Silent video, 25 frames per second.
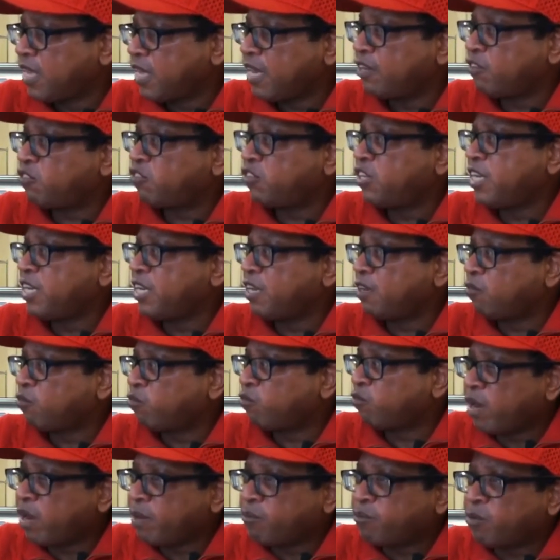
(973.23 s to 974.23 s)
They are seeking
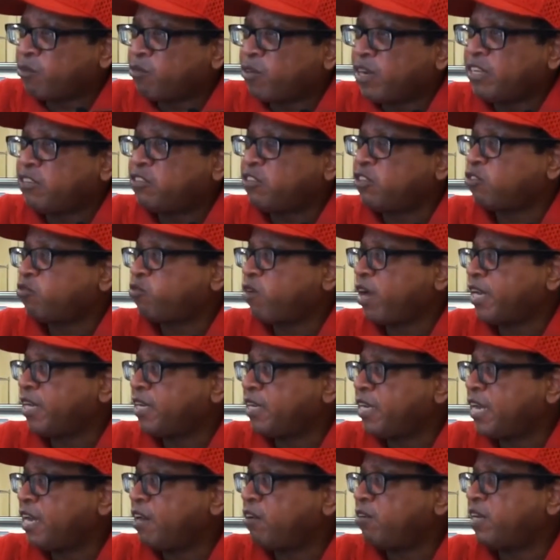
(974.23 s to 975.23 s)
reparations
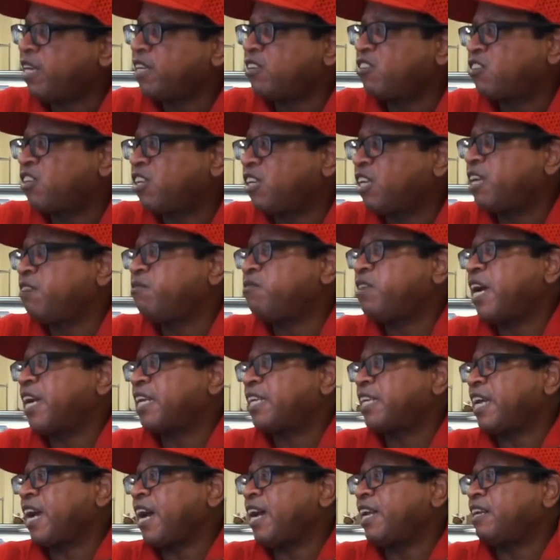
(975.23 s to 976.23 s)
right now, and they still have
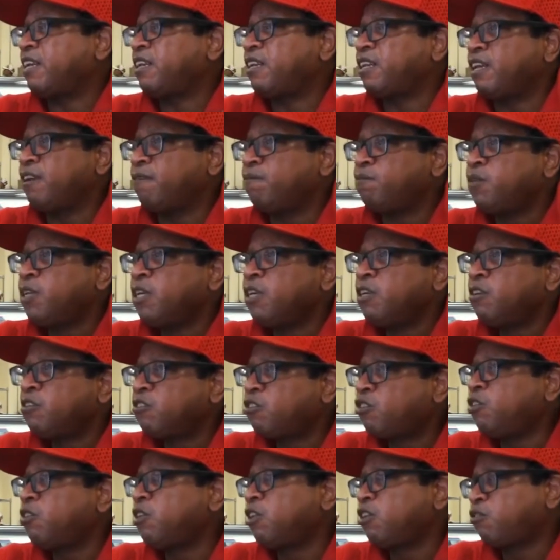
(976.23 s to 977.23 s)
not gotten them
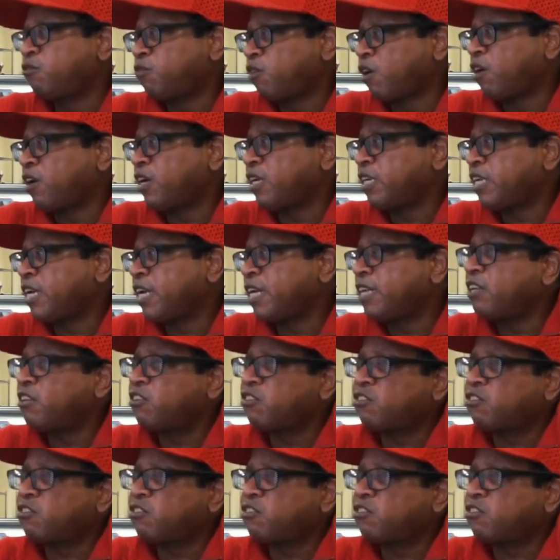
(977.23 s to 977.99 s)
to this very day.